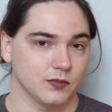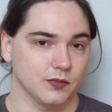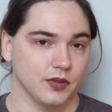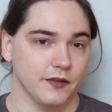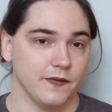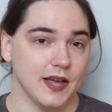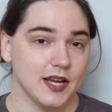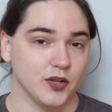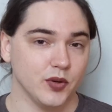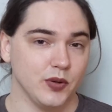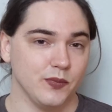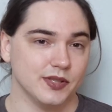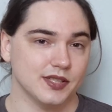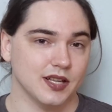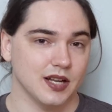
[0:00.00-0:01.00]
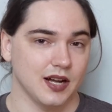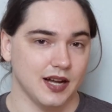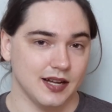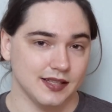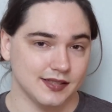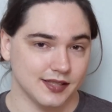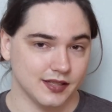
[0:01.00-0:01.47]
The factory was
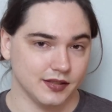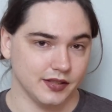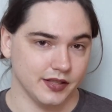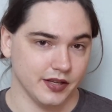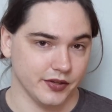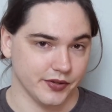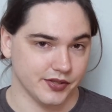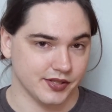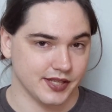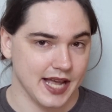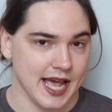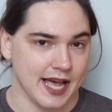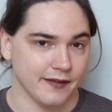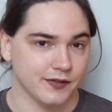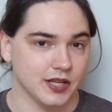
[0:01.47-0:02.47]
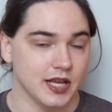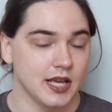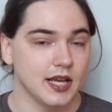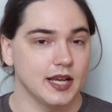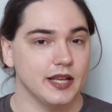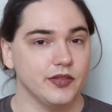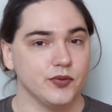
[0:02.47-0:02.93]
constantly understaffed,
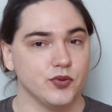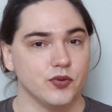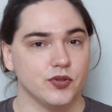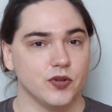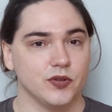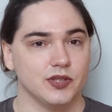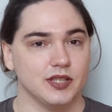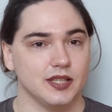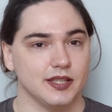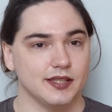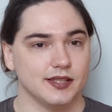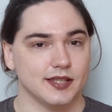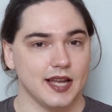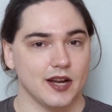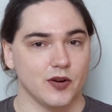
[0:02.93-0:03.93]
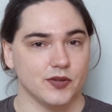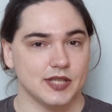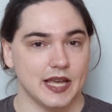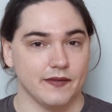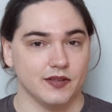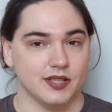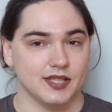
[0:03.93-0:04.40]
and this resulted in stackers
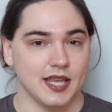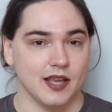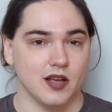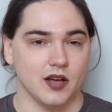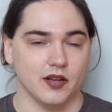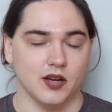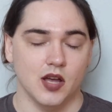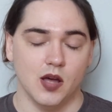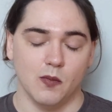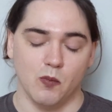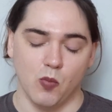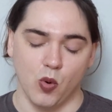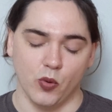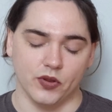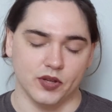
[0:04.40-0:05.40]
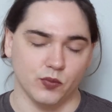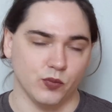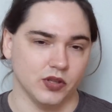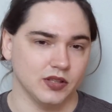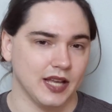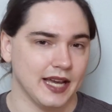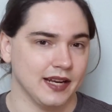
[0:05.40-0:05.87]
having to take on more than
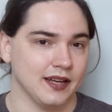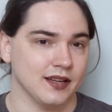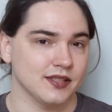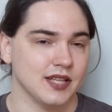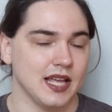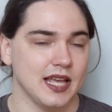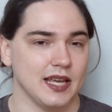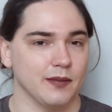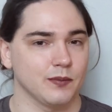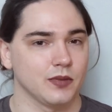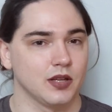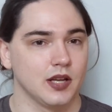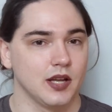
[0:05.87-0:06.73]
one line at a time.